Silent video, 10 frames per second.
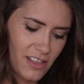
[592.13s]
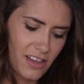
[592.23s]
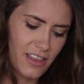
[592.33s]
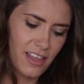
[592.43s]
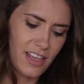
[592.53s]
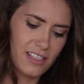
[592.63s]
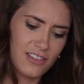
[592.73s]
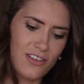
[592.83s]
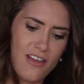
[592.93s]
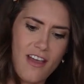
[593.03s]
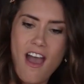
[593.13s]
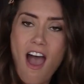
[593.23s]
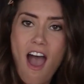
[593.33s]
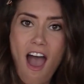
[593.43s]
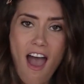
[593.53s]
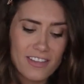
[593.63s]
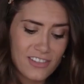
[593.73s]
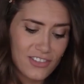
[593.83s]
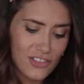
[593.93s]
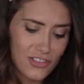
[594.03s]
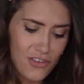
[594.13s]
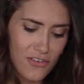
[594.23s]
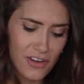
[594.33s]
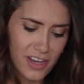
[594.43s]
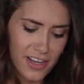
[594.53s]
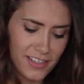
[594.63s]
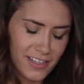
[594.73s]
Look at this. So good.